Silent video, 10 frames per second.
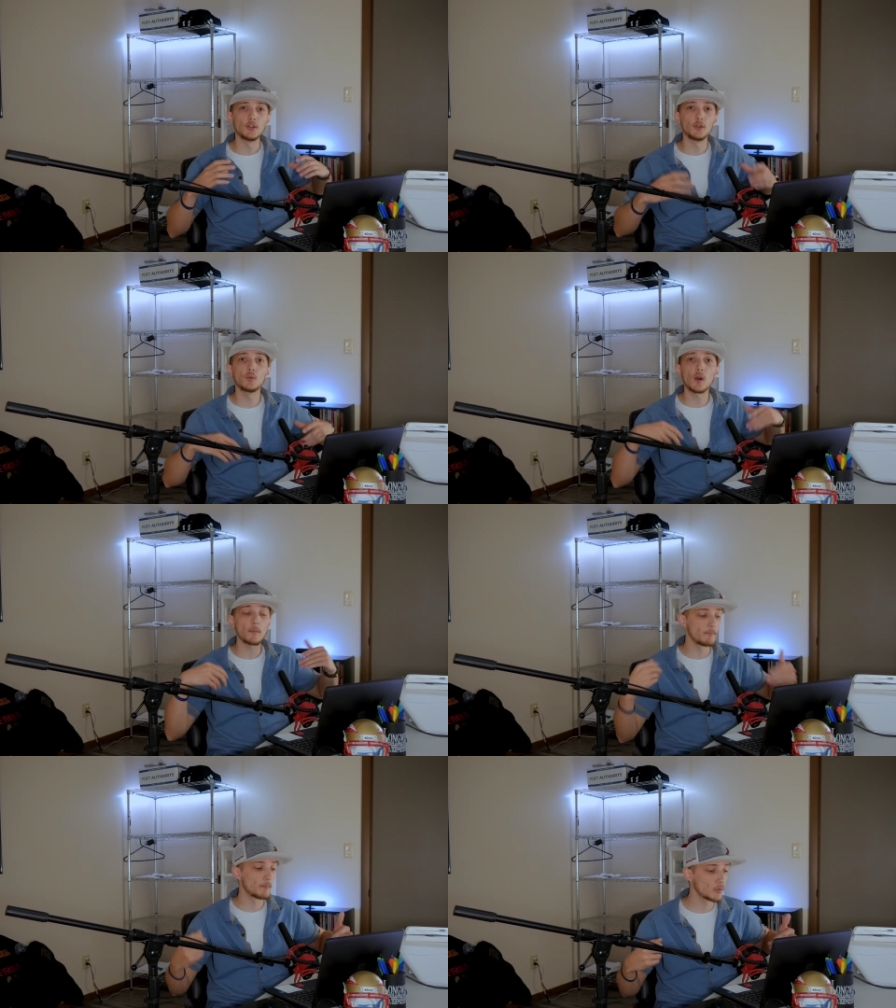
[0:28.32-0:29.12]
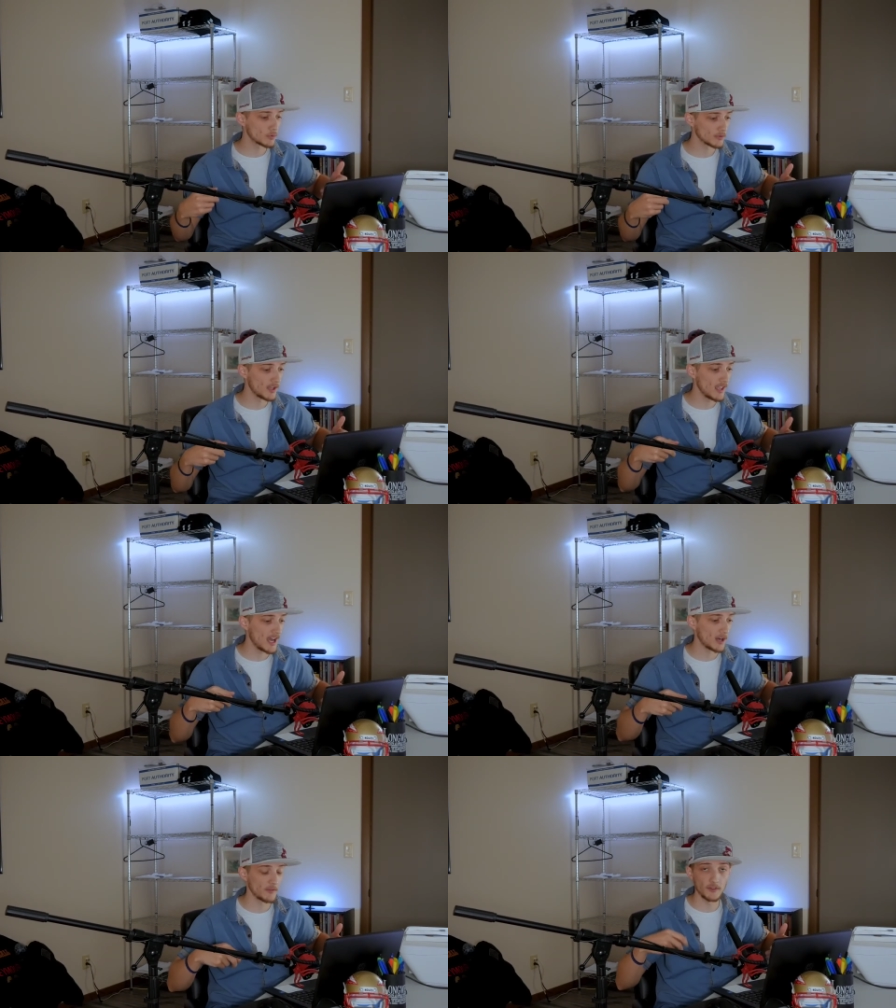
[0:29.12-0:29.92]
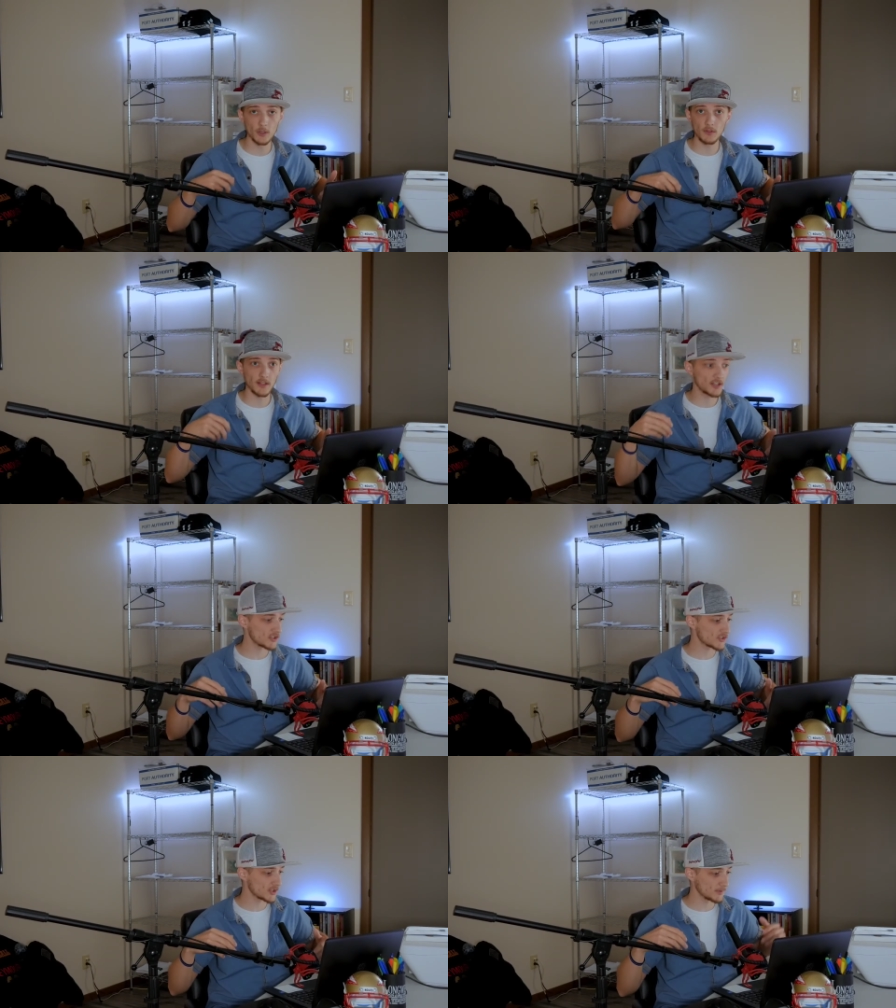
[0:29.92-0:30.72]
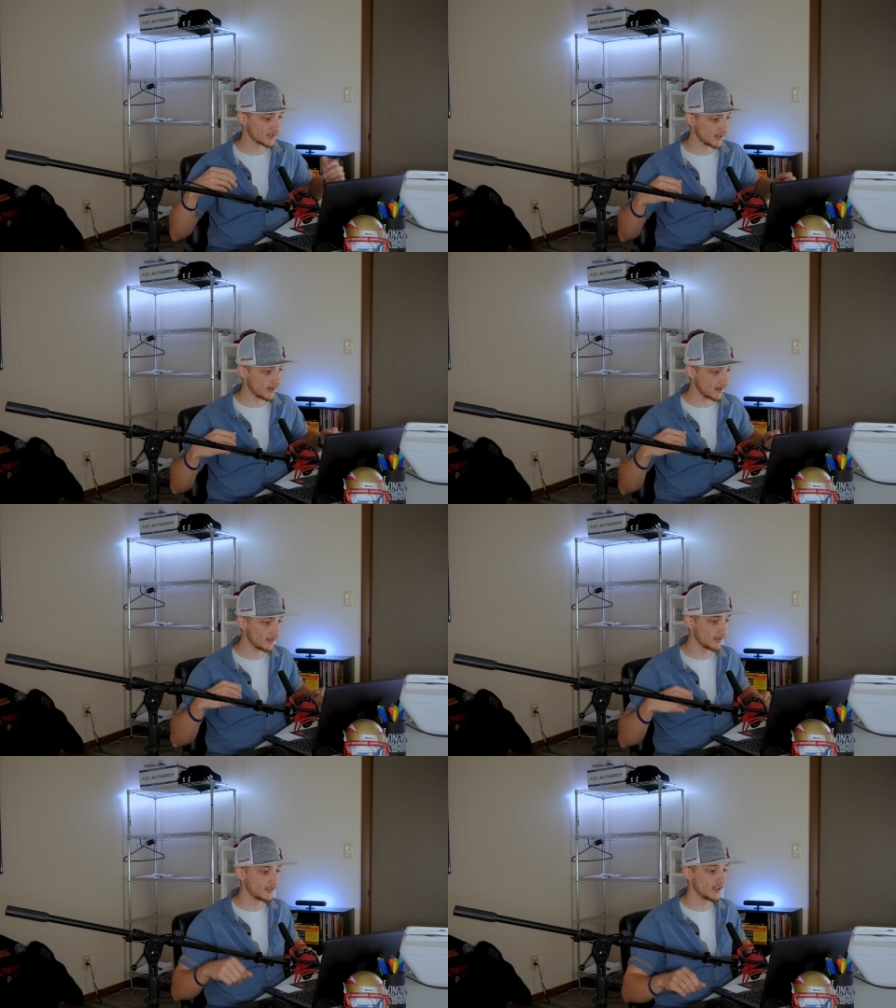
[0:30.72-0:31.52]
and who want more out of their relationship with God.